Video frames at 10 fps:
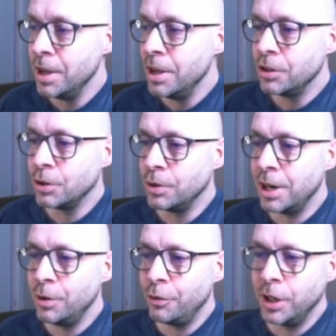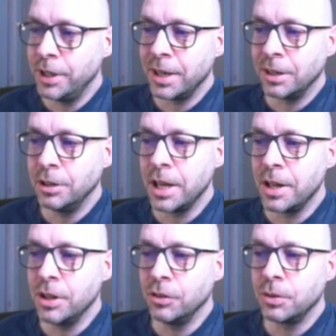So now if we take a look at
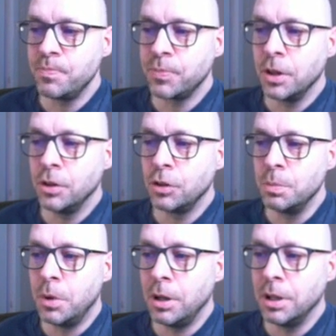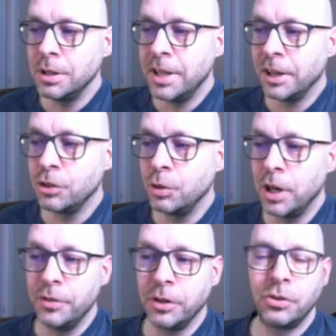this small text
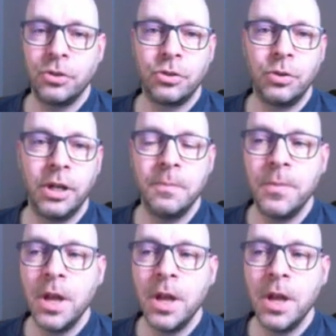graphics string.